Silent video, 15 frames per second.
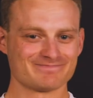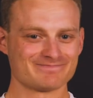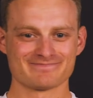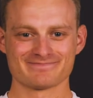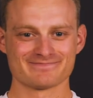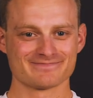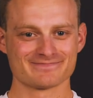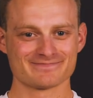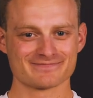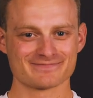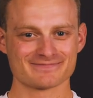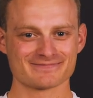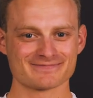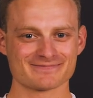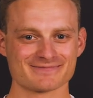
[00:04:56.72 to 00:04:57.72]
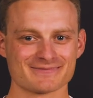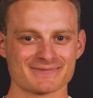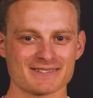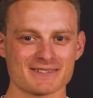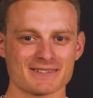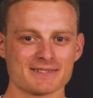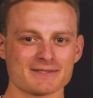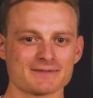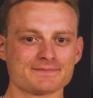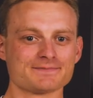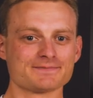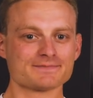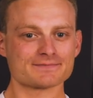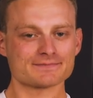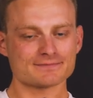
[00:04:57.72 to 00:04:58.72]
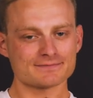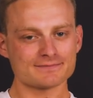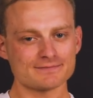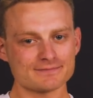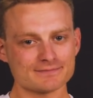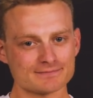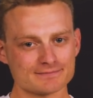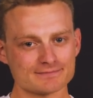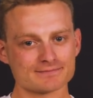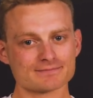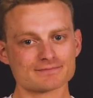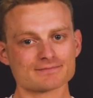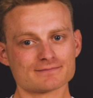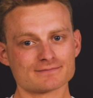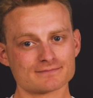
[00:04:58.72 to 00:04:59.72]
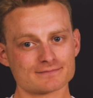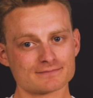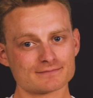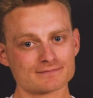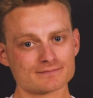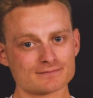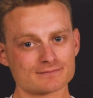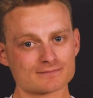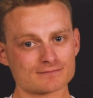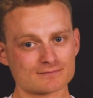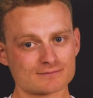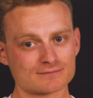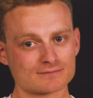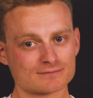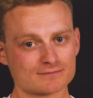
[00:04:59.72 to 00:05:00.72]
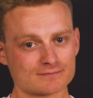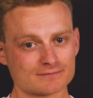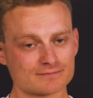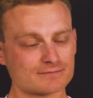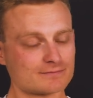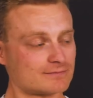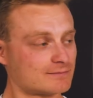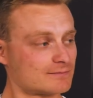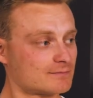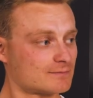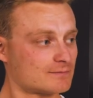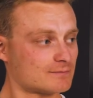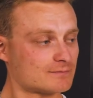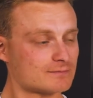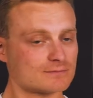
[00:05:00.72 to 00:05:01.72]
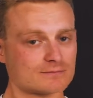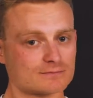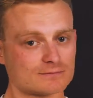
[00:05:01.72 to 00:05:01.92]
The person shown says nothing.